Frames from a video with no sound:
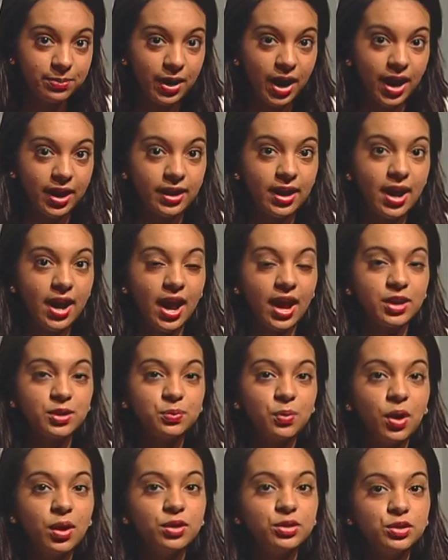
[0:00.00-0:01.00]
Bad
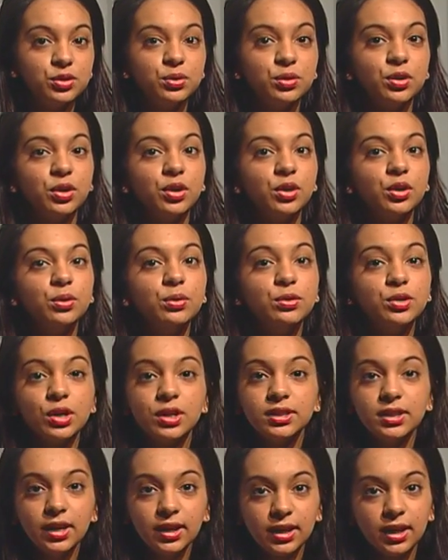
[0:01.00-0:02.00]
as Walt Jr., who,
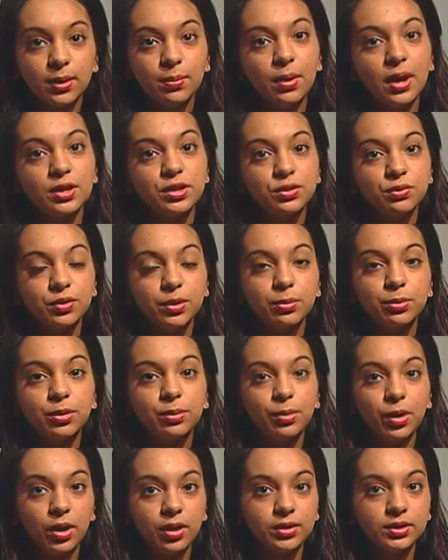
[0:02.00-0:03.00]
just like him, has
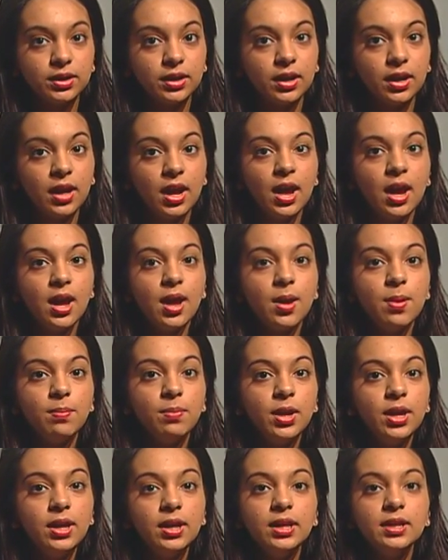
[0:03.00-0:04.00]
cerebral palsy.
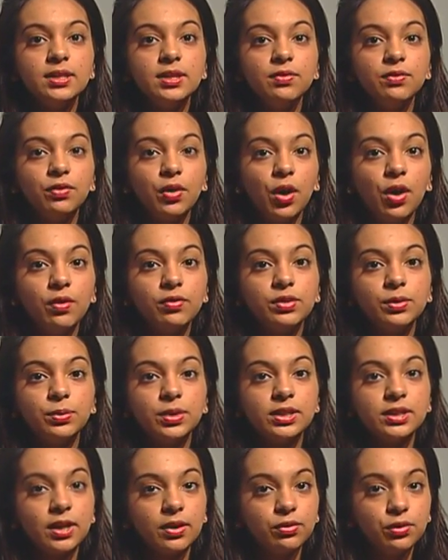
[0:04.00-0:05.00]
Mitte is involved
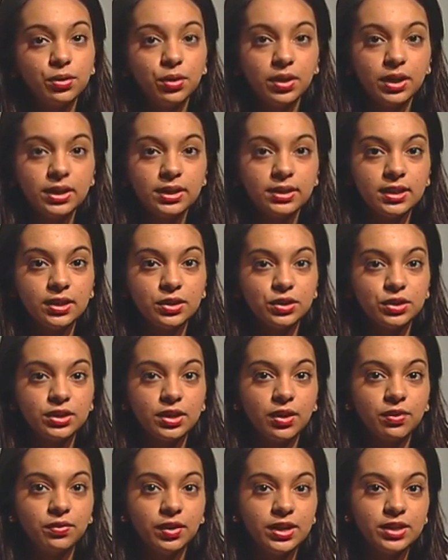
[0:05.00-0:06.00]
with several organizations
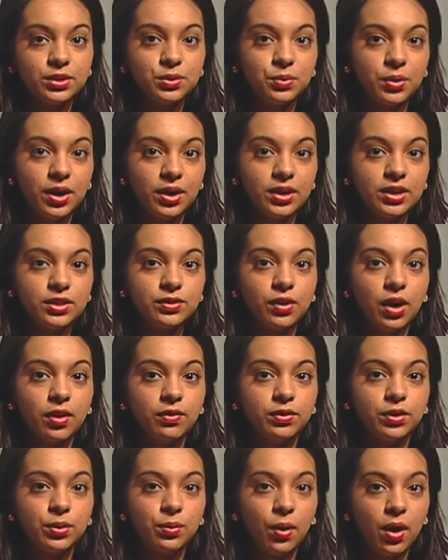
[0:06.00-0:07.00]
that raise awareness
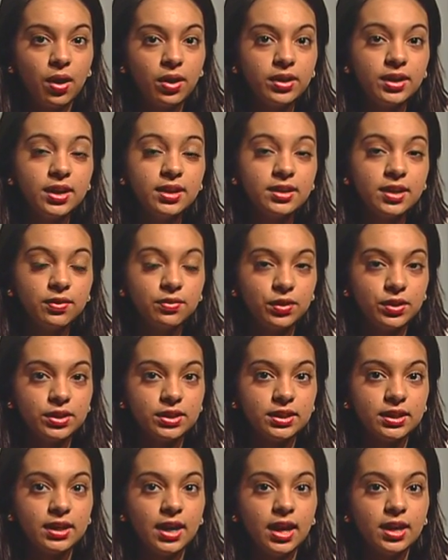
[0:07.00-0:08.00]
of equality and
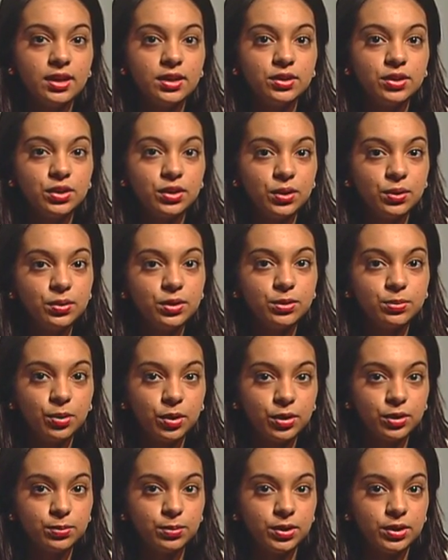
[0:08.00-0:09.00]
diversity and is a youth
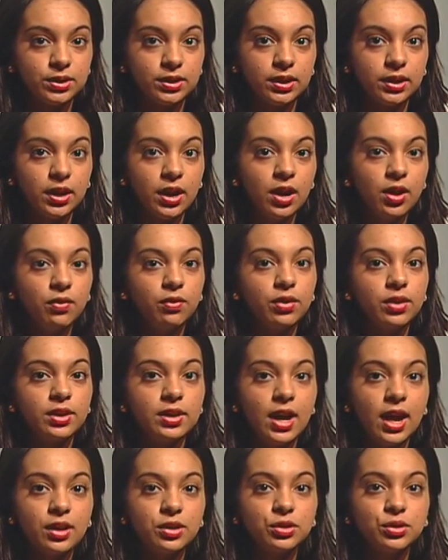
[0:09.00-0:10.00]
spokesperson for the
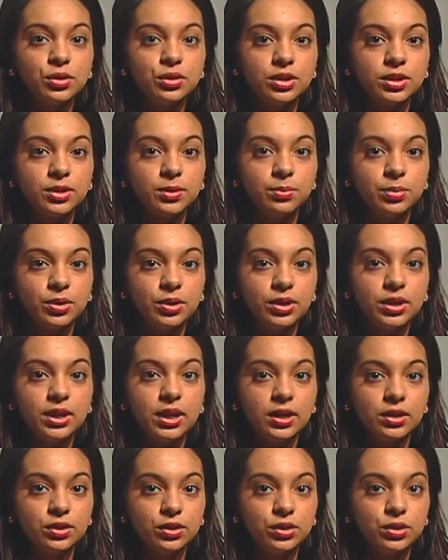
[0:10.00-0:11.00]
National Disability
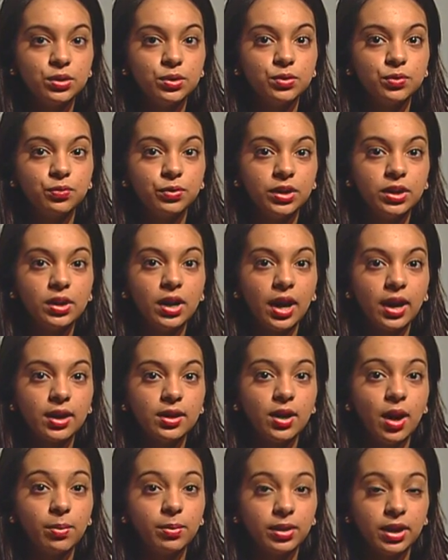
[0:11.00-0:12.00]
Institute's Real
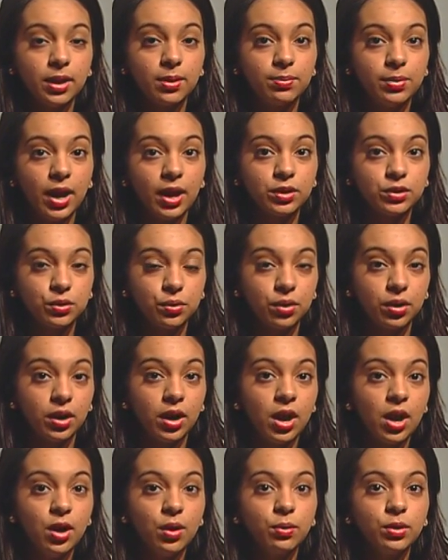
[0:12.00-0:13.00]
Economic Impact
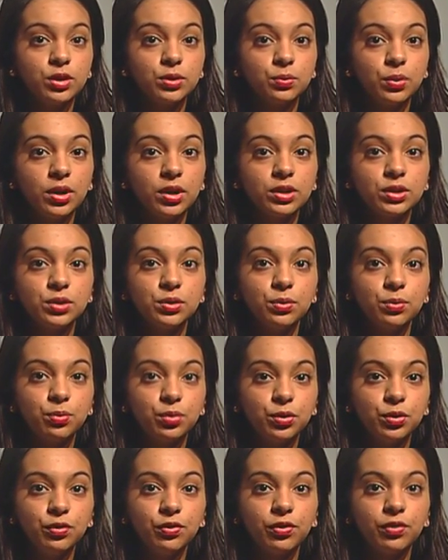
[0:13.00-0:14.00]
Tour, which works to
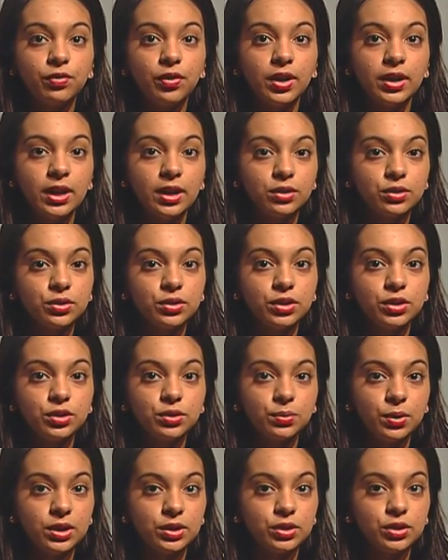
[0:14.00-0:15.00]
improve the financial
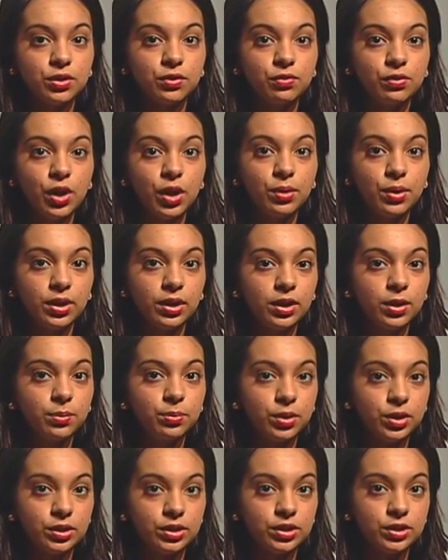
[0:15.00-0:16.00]
situation of
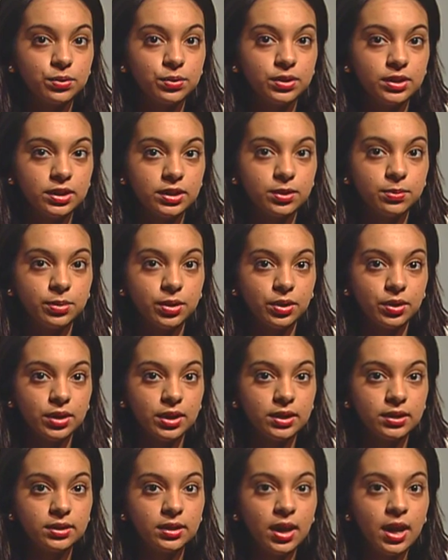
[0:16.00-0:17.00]
low-income persons with
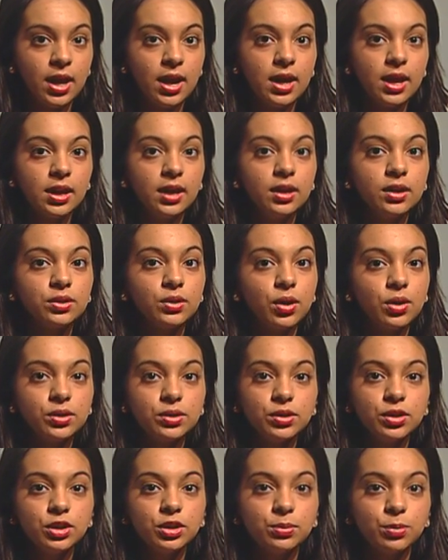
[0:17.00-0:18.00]
disabilities. He is
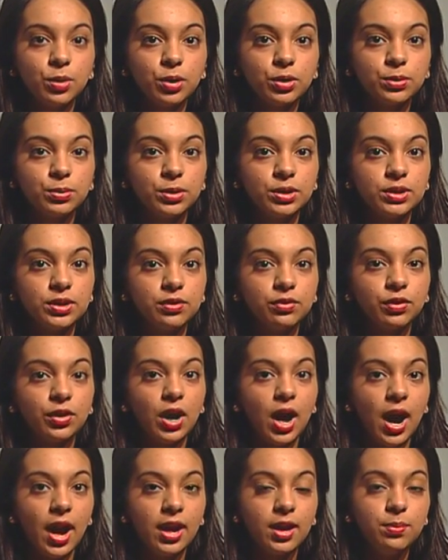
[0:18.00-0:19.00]
also the spokesperson
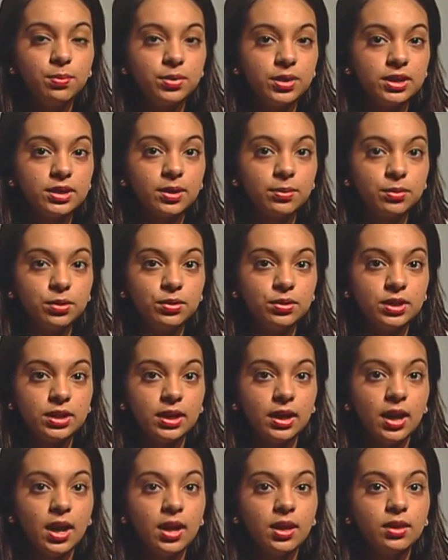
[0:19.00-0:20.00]
for
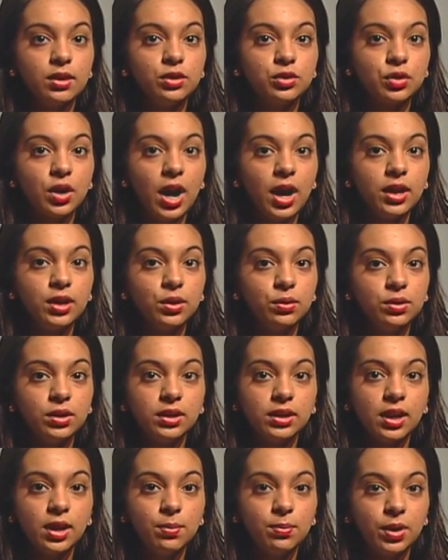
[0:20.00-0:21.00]
IMPWD, the
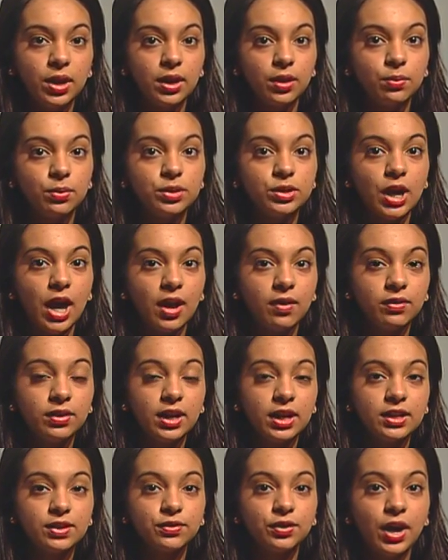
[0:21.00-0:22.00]
tri-union campaign which
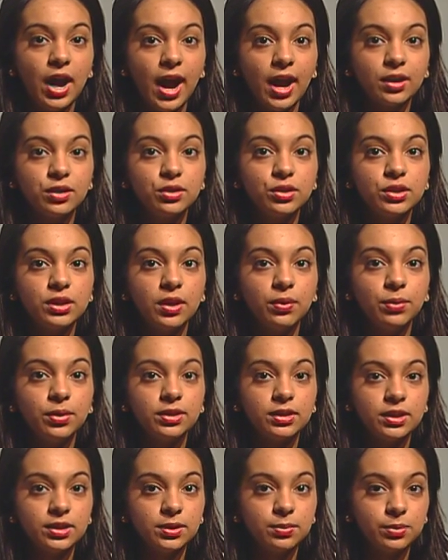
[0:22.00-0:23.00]
advocates for actors
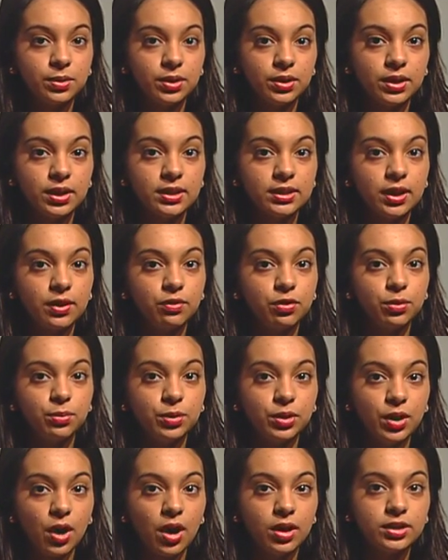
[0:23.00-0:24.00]
with disabilities and for
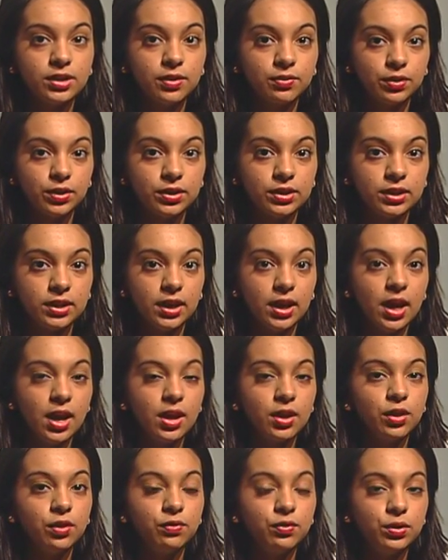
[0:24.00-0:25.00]
Beyond Diversity,
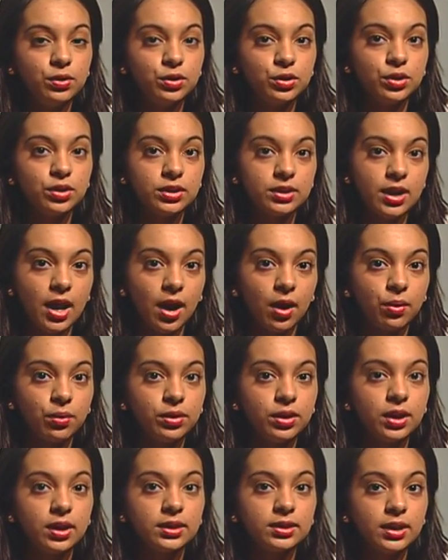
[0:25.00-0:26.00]
the future is now.
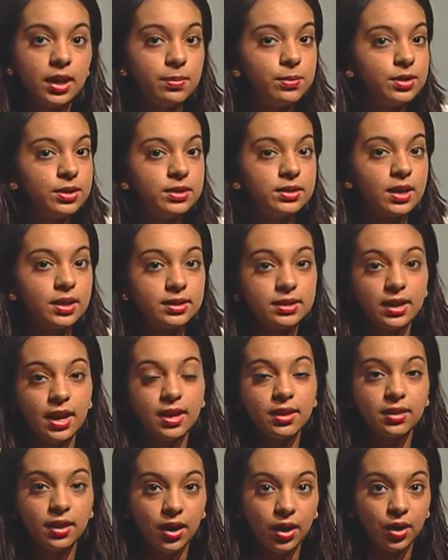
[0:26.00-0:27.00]
The excitement doesn't
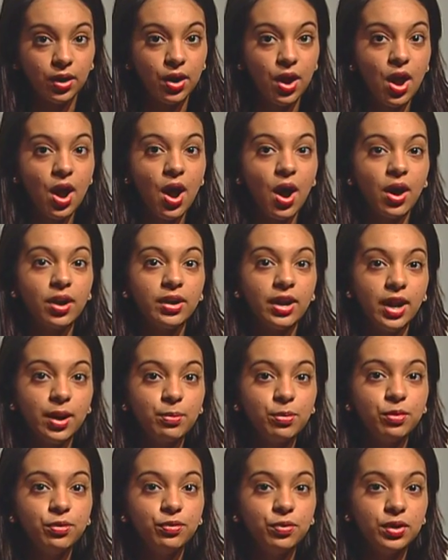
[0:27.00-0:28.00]
end there. On
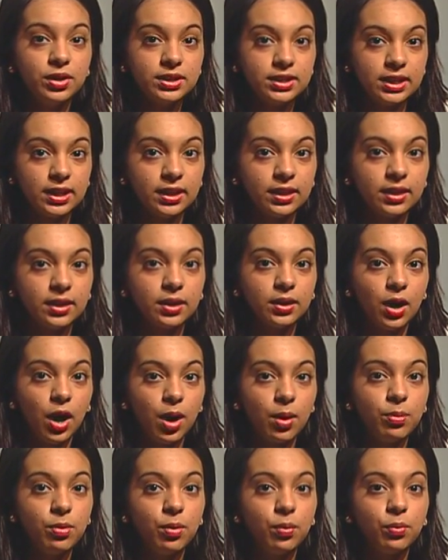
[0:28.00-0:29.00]
April 14th, the
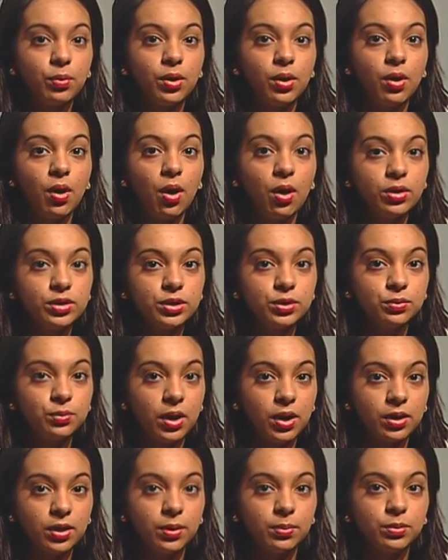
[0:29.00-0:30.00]
CUB will also
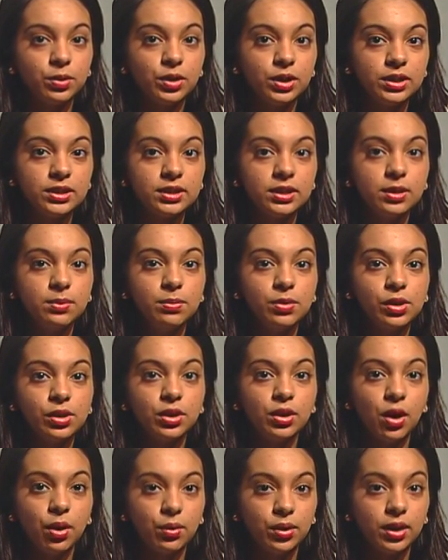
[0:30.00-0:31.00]
welcome Kristen
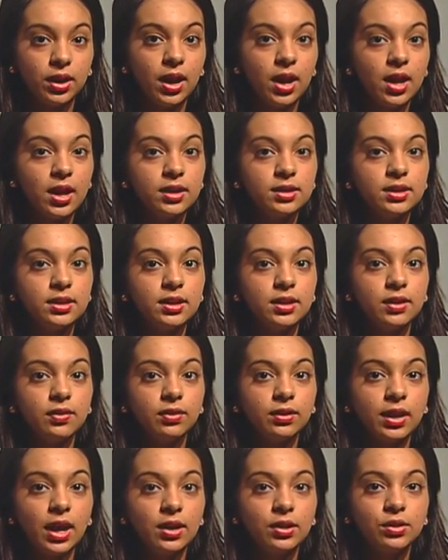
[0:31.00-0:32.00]
Milioti to the
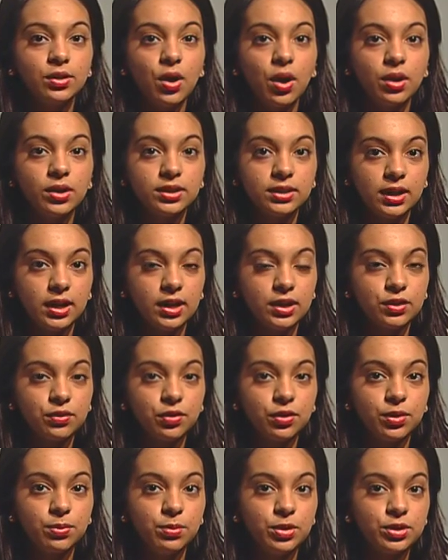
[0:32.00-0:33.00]
Kendall Hall stage
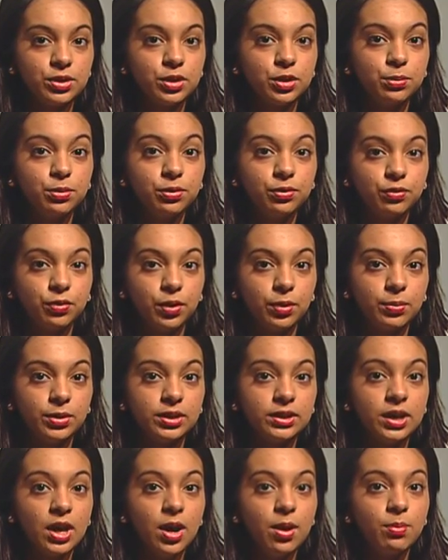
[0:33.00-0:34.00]
for the musical performance
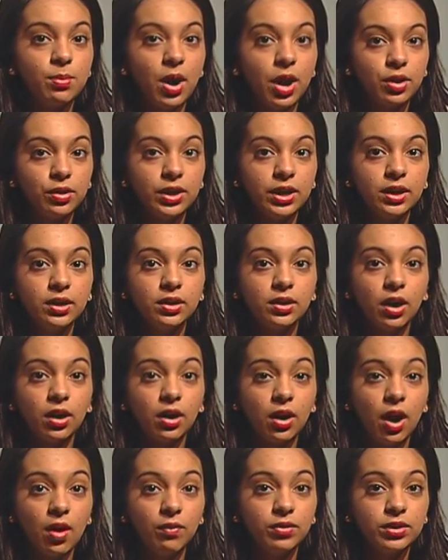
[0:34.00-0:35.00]
performance, moderated co
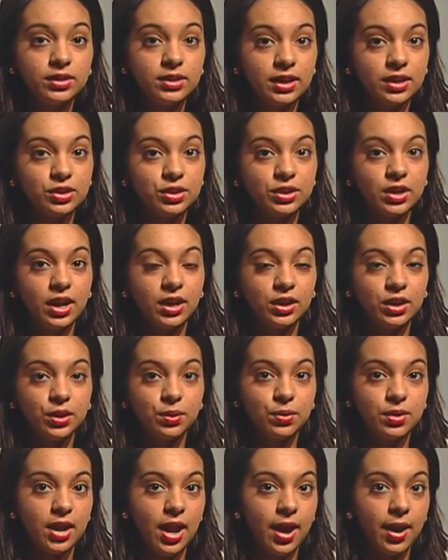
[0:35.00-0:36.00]
conversation, and
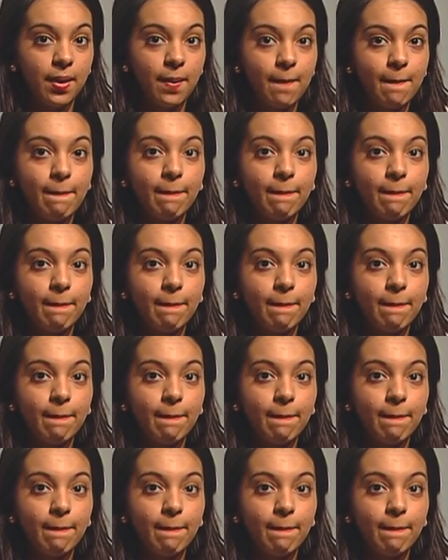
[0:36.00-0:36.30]
Q&A.